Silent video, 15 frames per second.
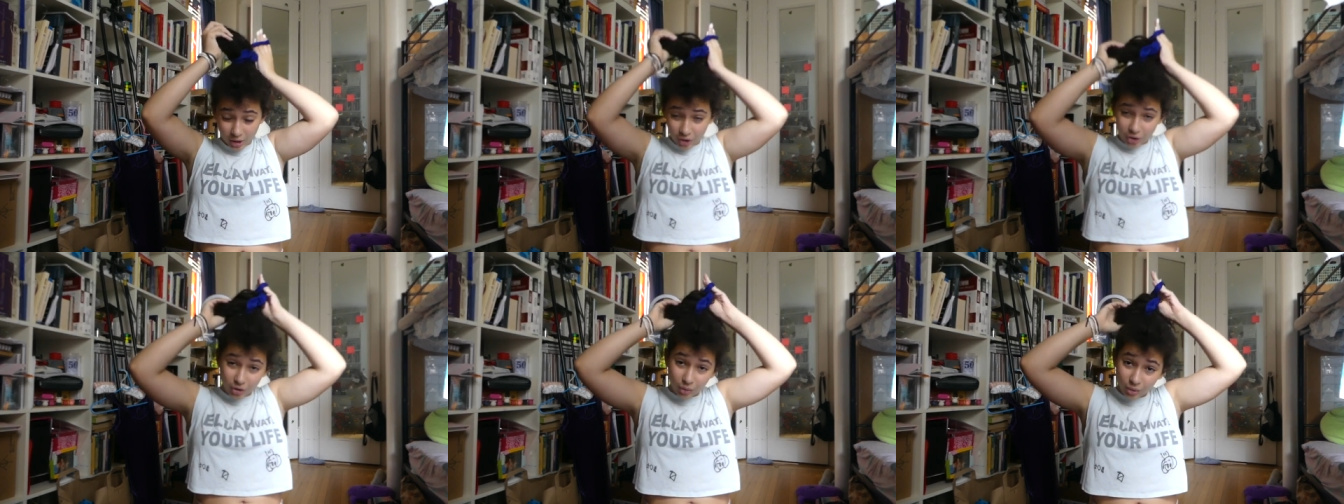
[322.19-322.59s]

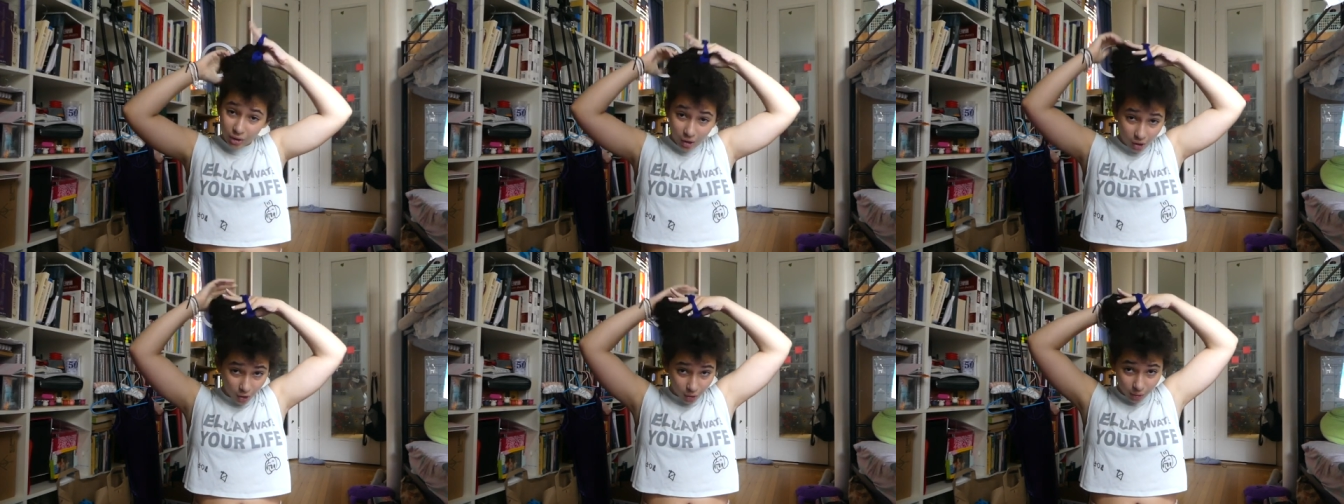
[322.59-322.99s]
choose
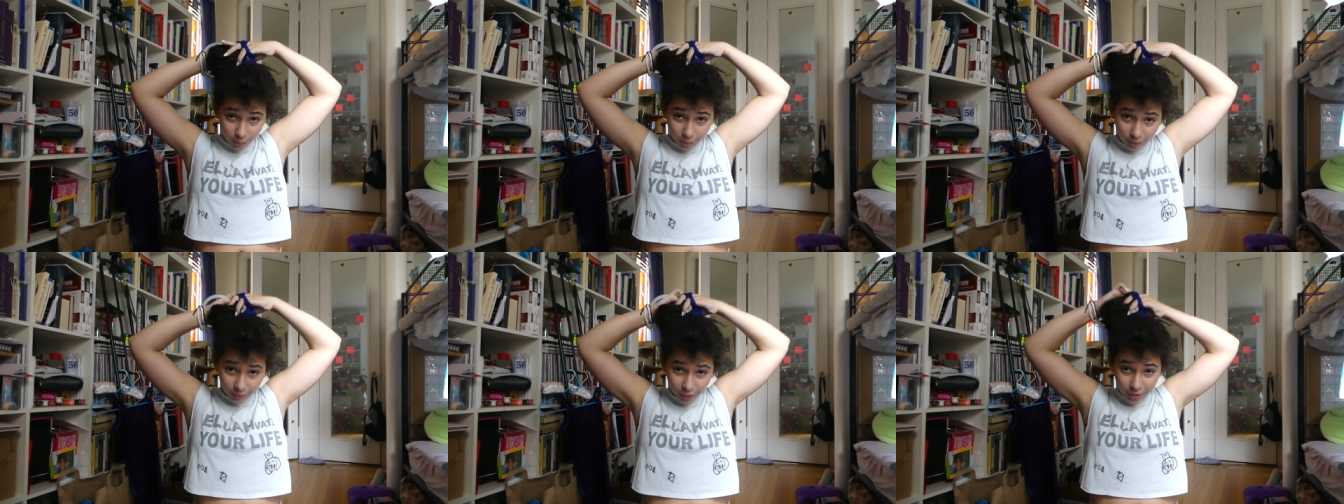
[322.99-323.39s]
the harder
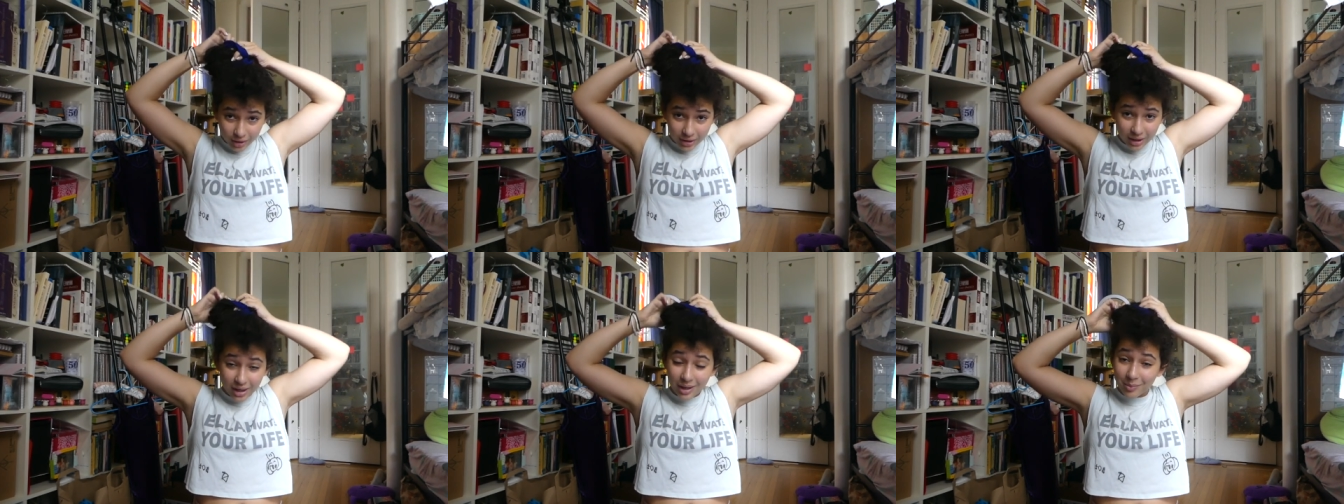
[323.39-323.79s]
one
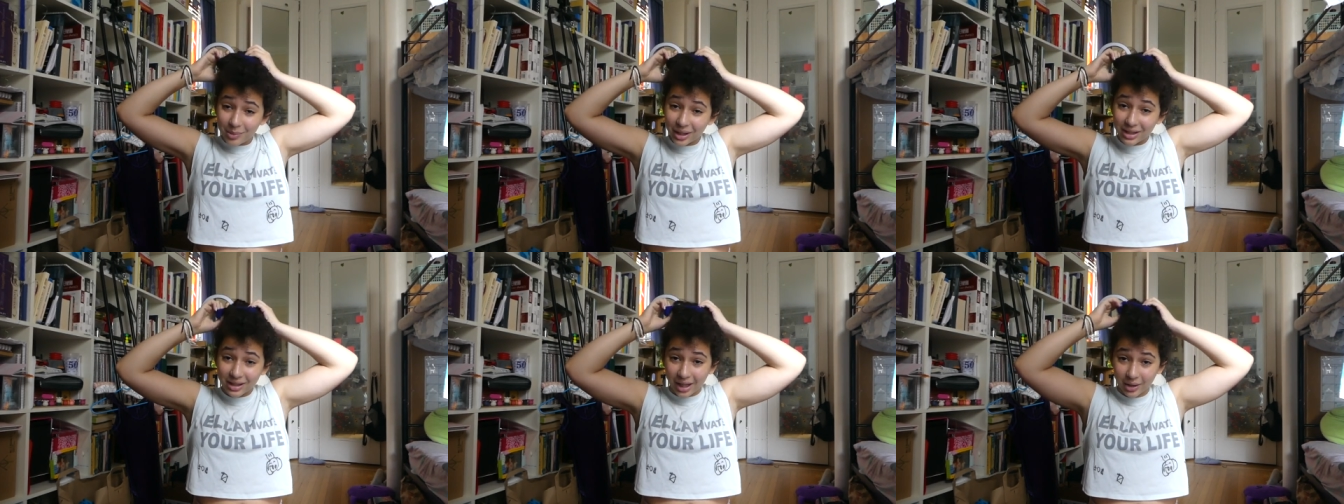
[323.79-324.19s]
first,
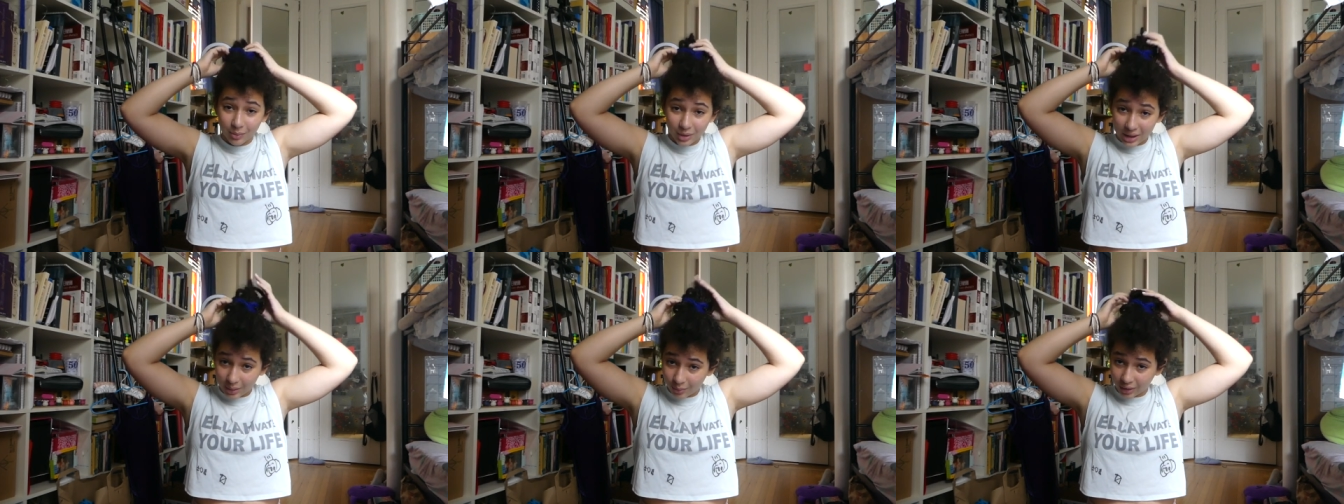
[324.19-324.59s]
because that's
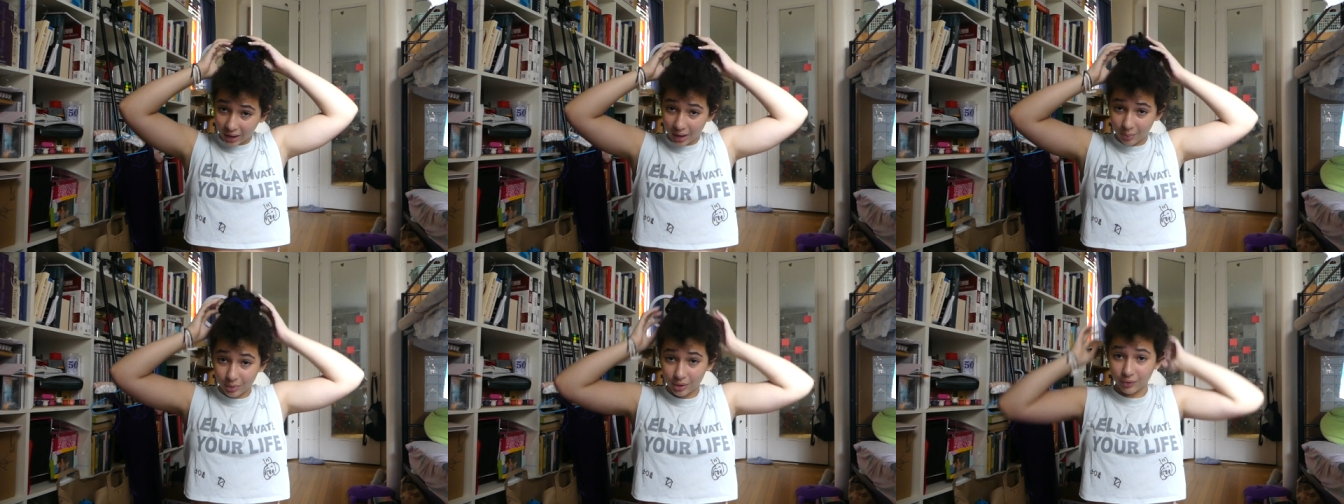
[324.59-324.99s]
what summer
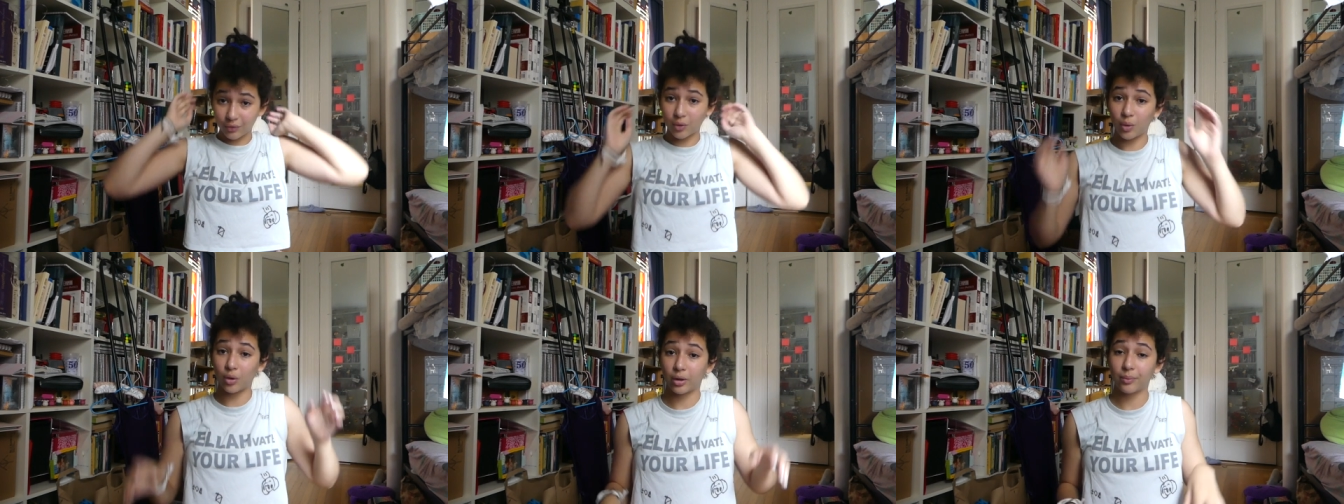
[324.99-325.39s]
camp is
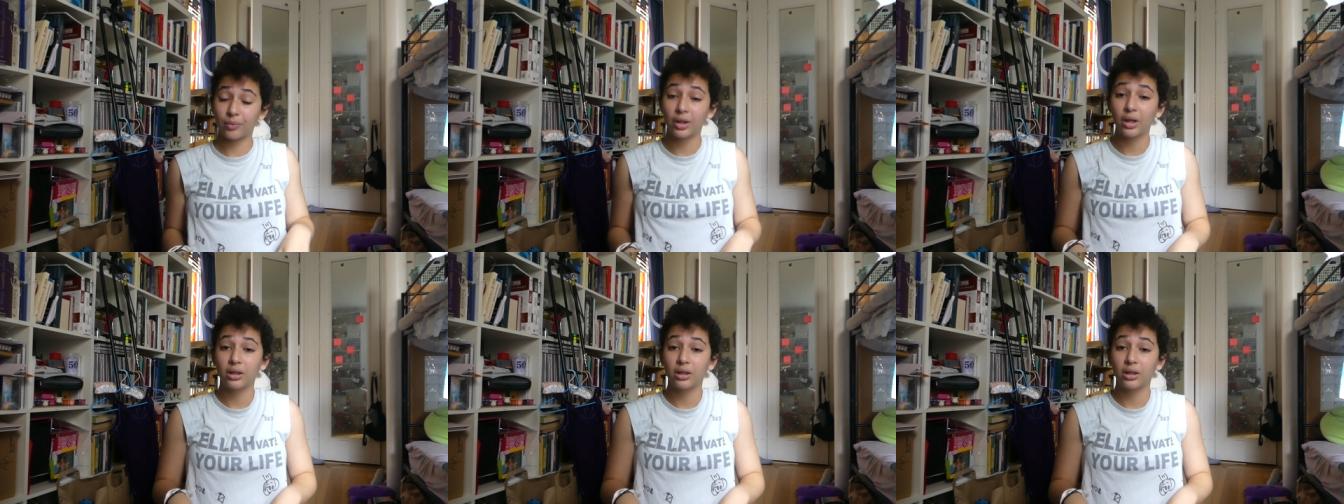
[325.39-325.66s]
for.